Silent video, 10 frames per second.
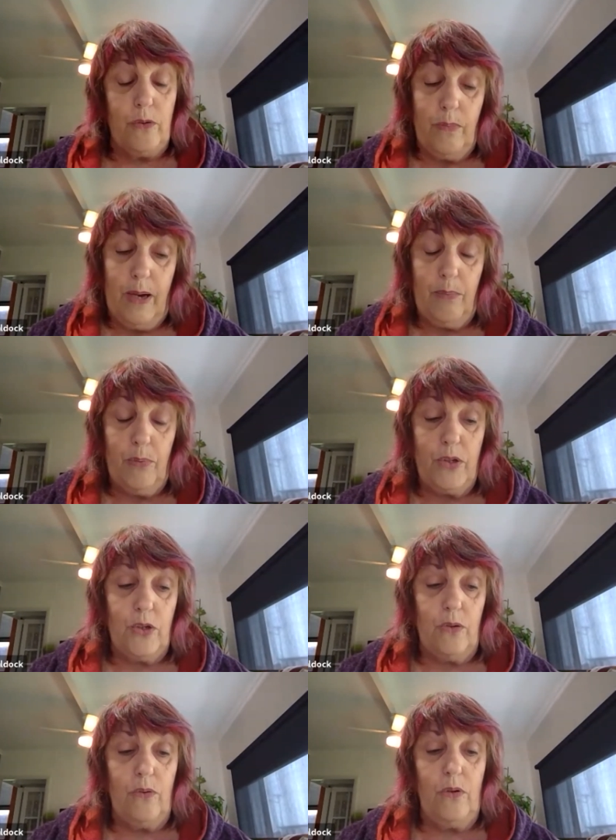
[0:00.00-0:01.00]

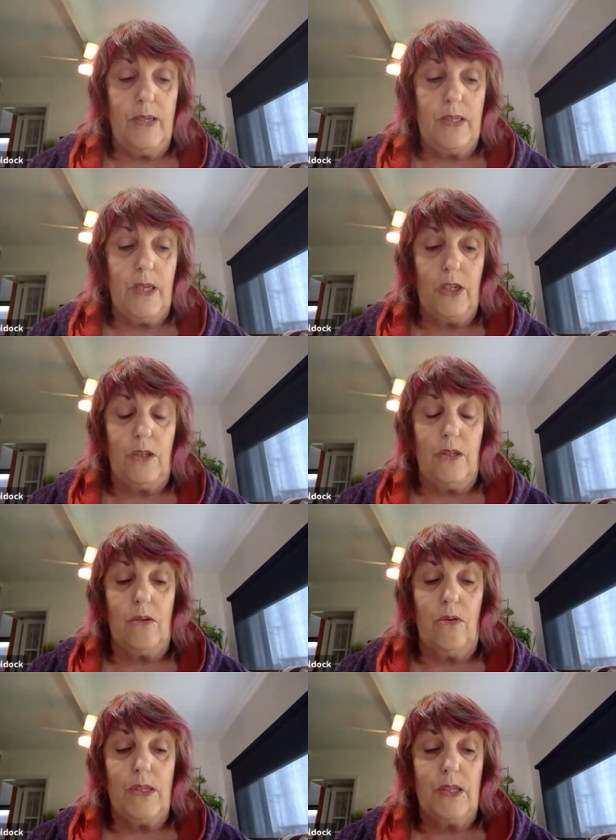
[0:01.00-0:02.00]
Aboriginal organisations
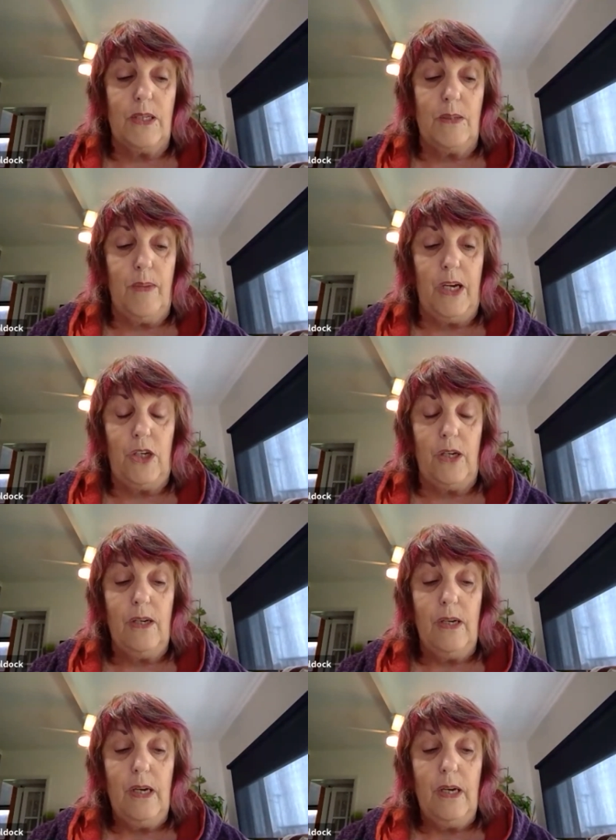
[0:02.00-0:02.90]
across Tasmania,